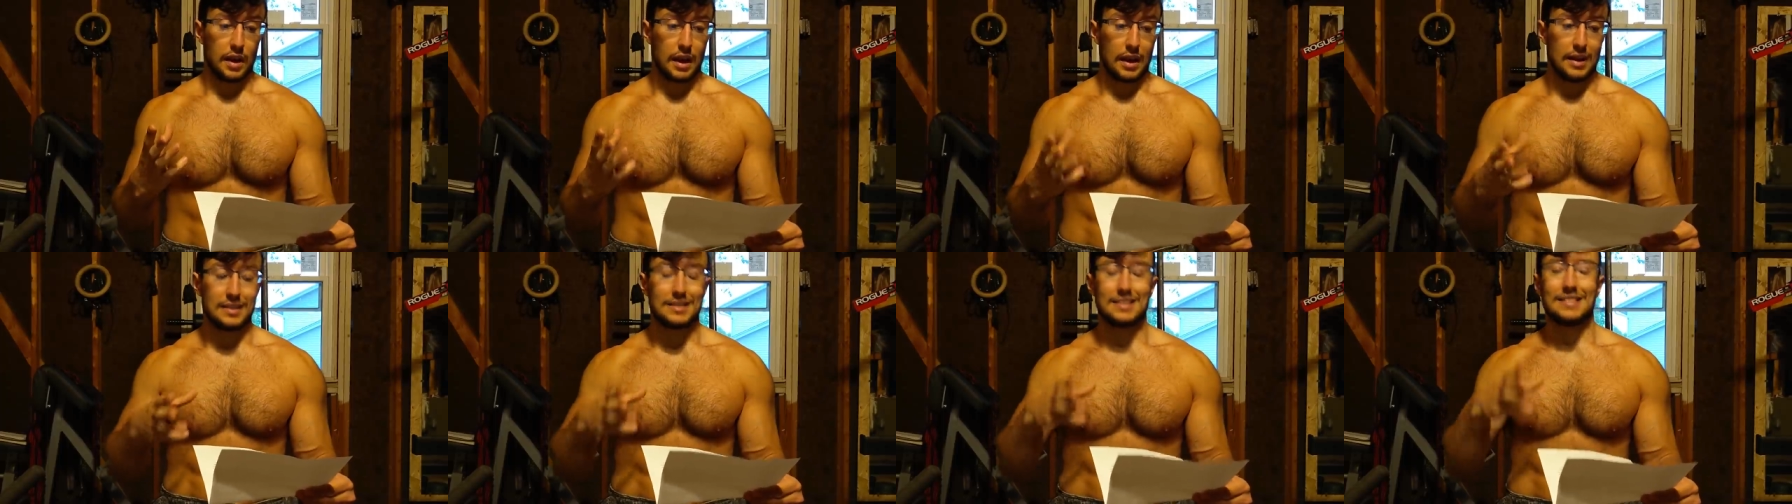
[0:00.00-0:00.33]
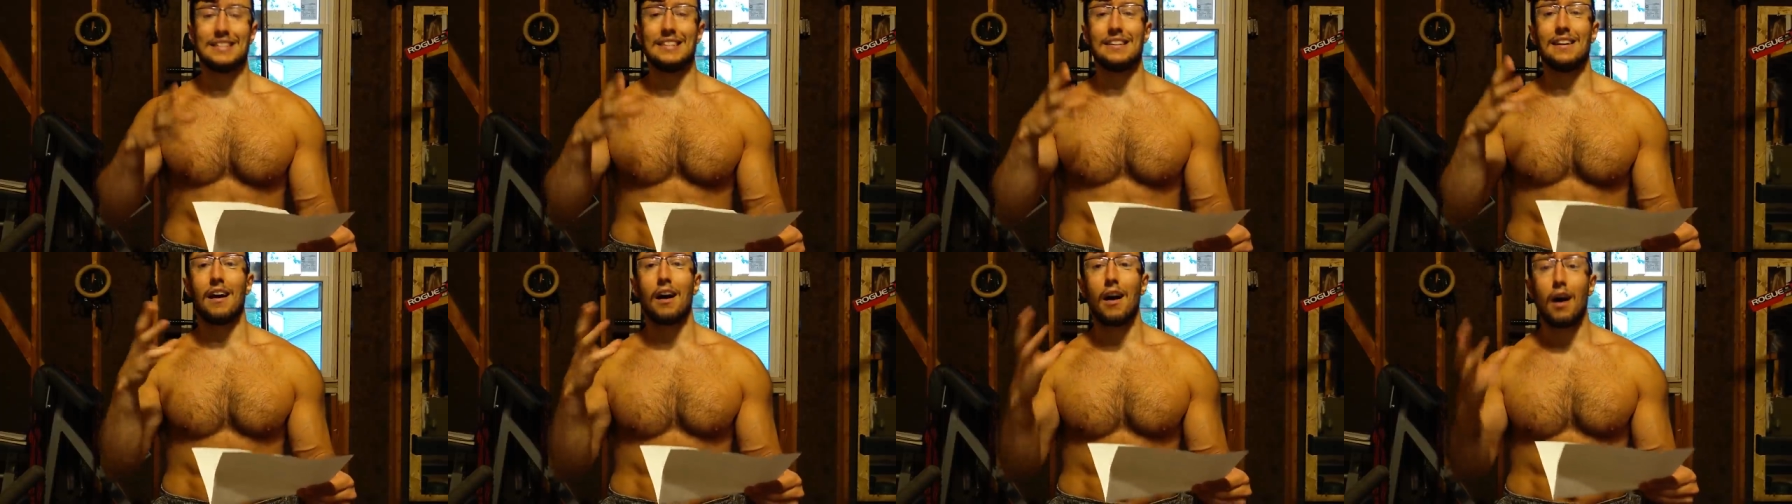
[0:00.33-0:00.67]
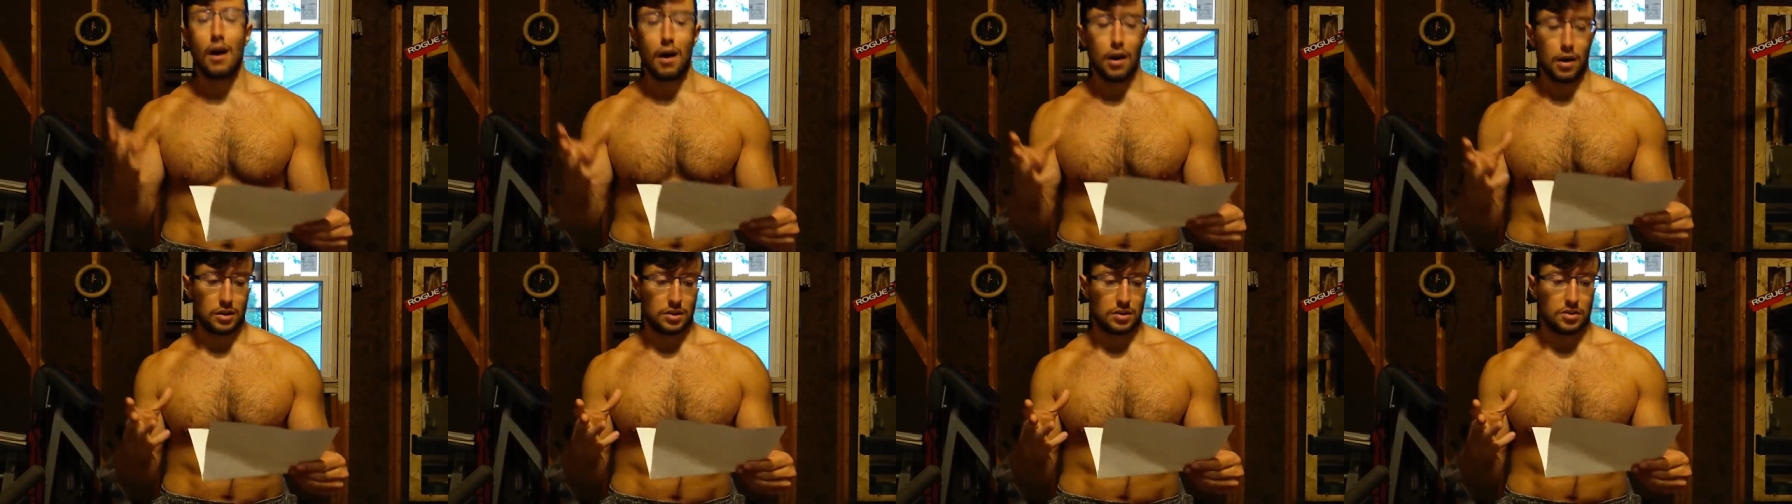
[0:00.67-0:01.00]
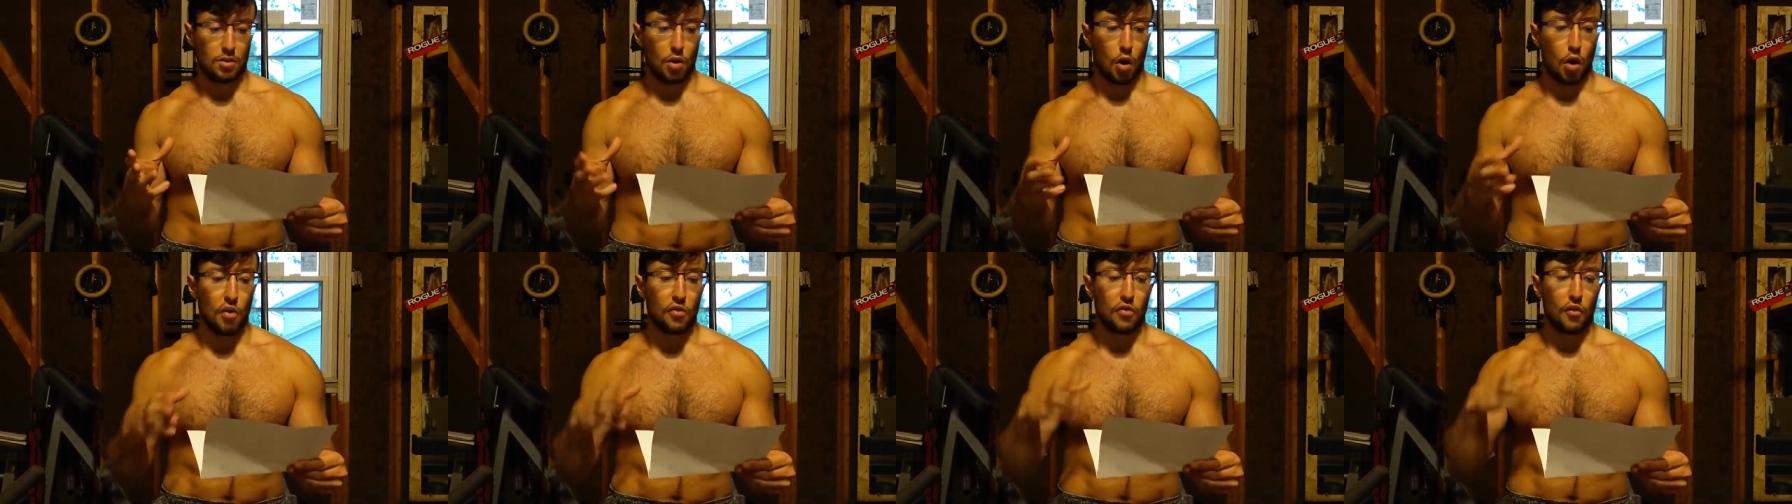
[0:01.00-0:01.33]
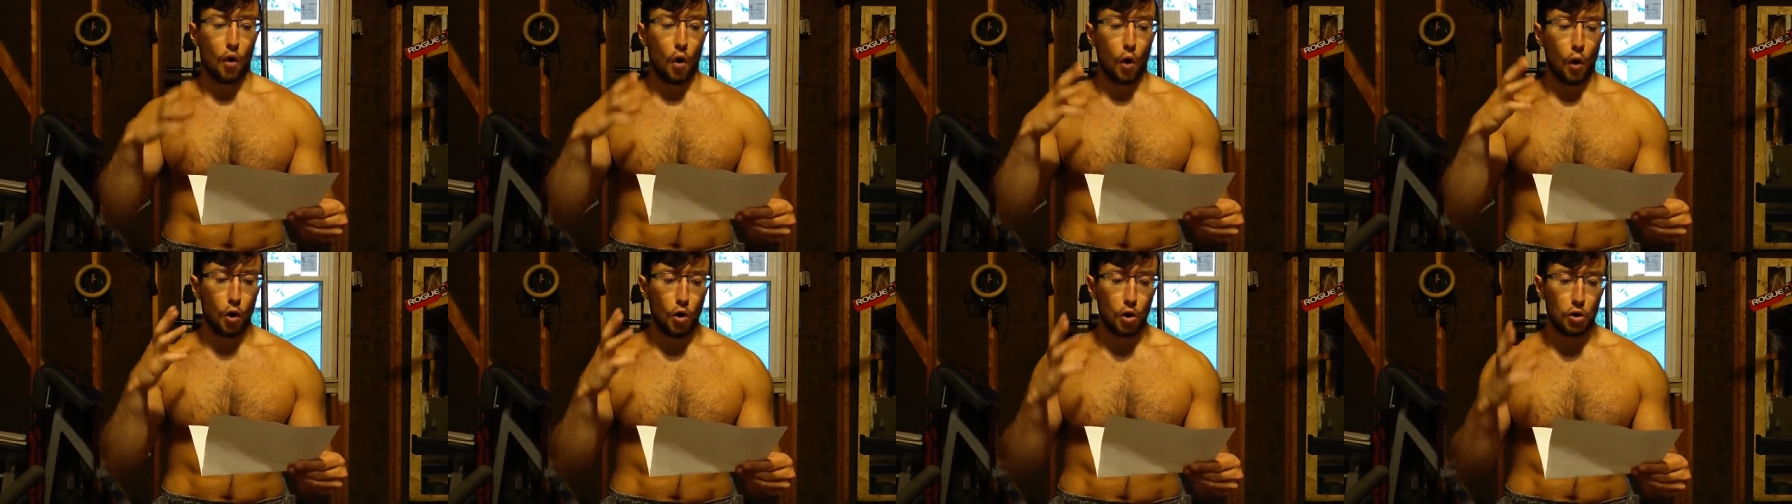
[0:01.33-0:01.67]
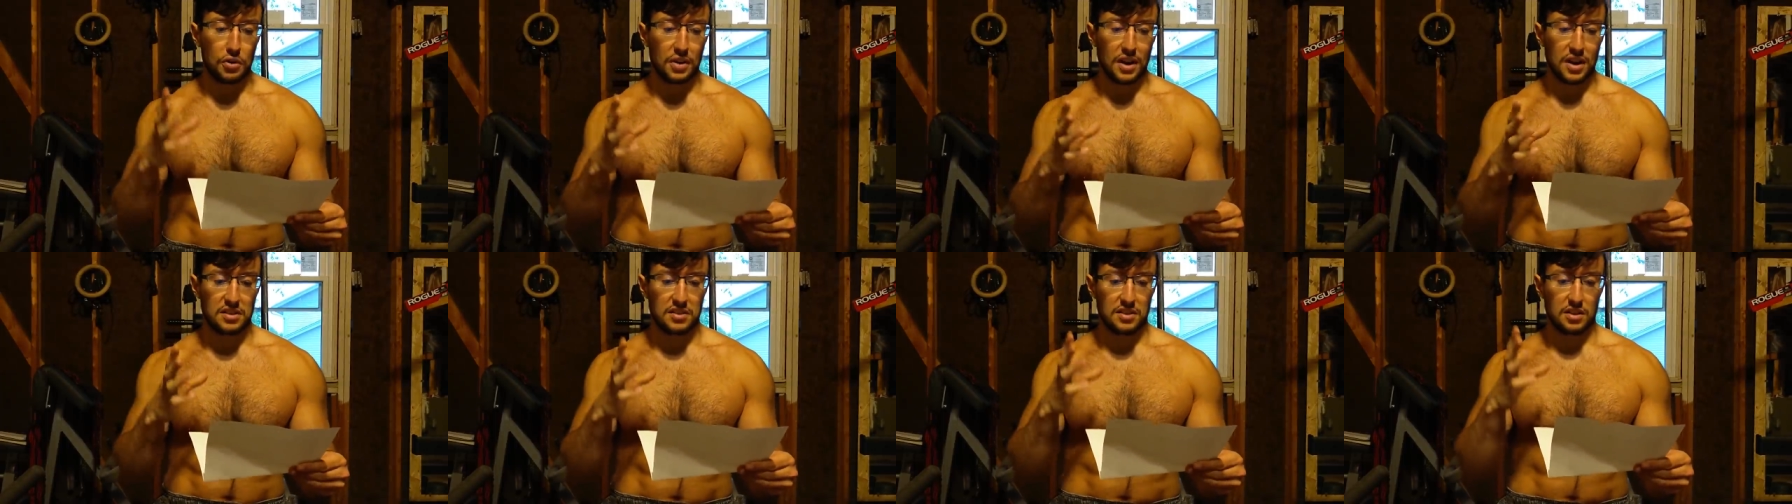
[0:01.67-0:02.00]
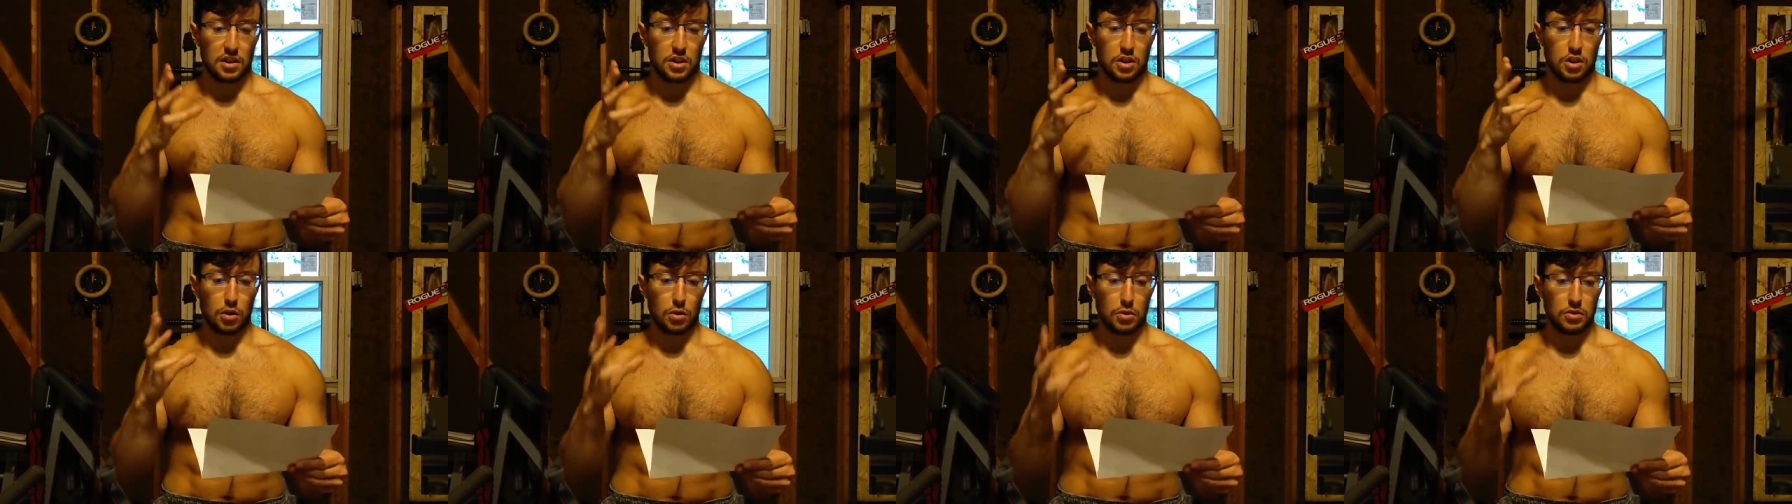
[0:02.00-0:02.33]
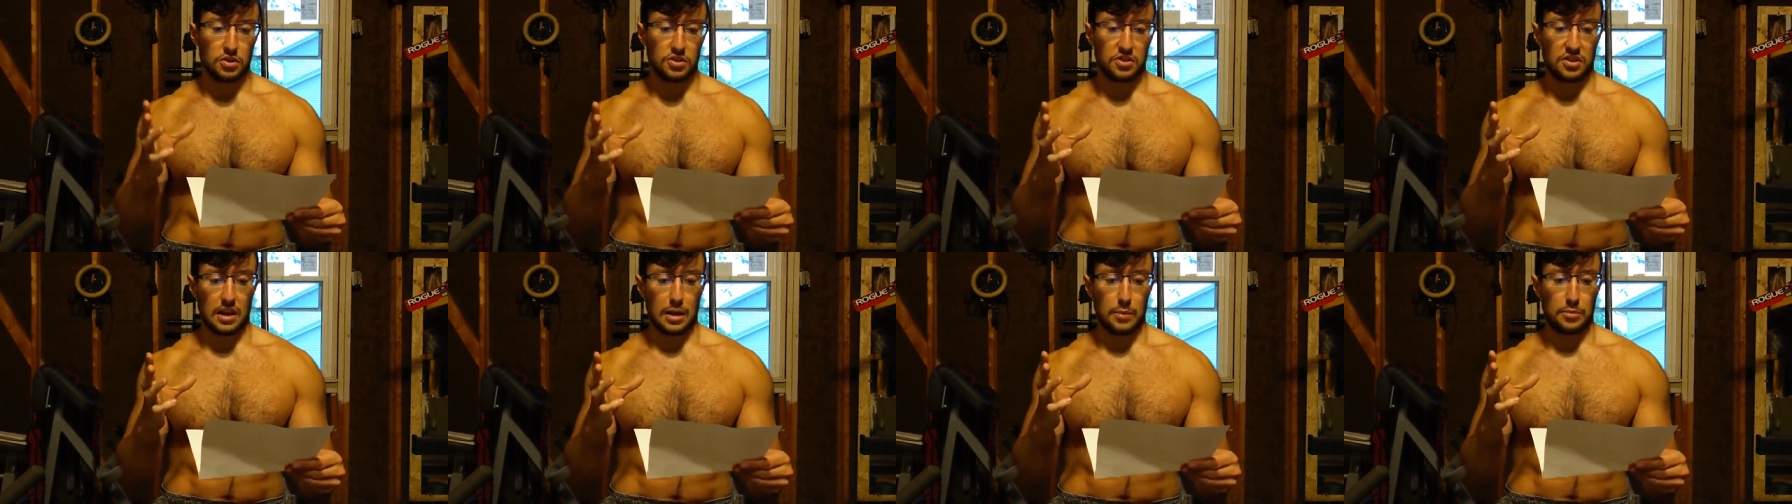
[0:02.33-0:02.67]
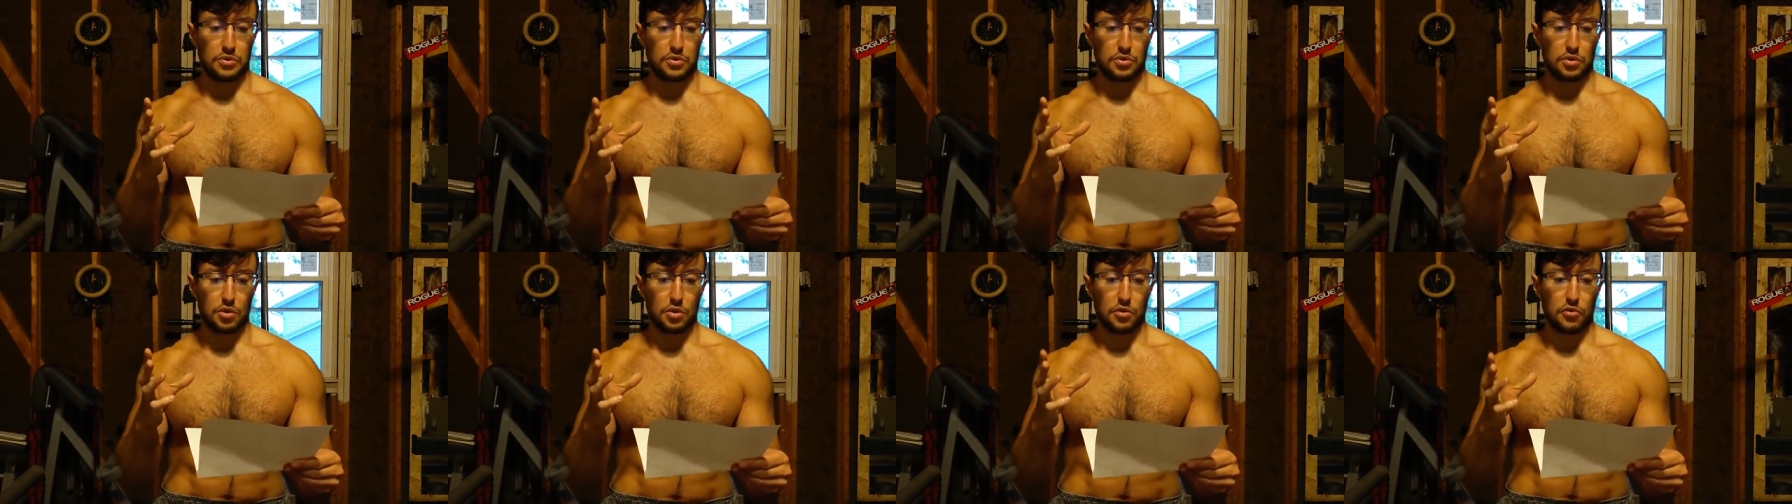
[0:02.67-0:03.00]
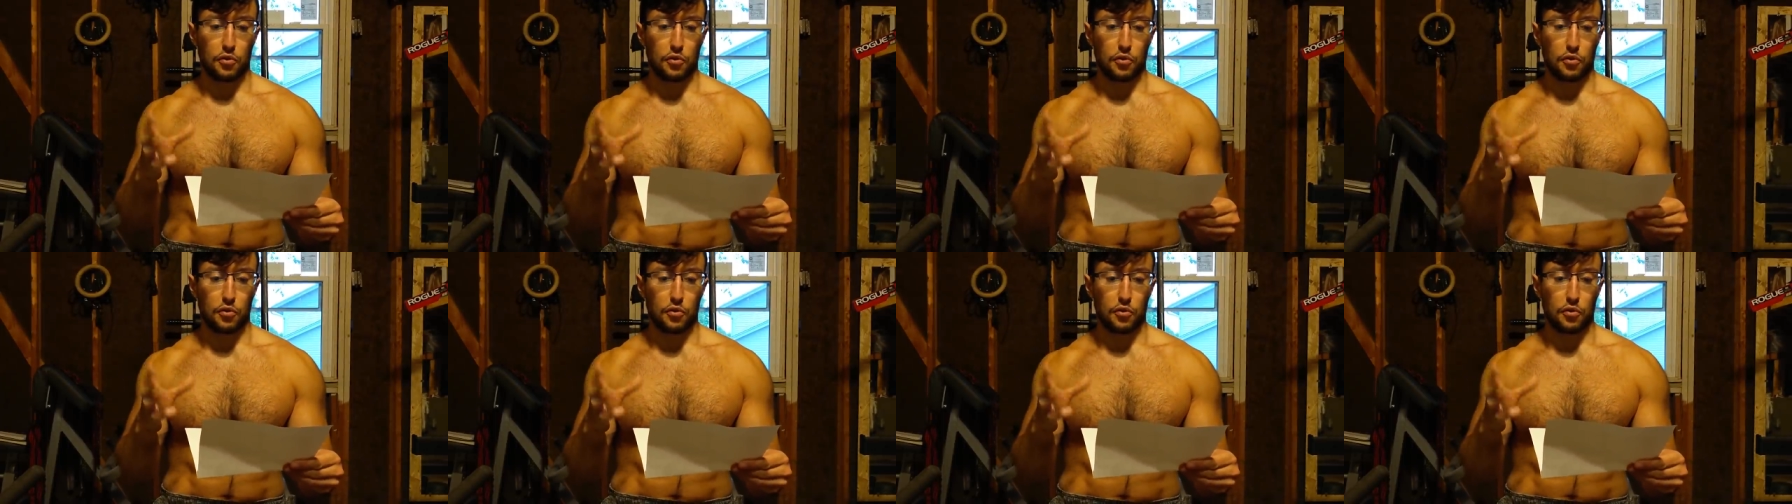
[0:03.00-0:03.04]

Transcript: is the art of organizing concepts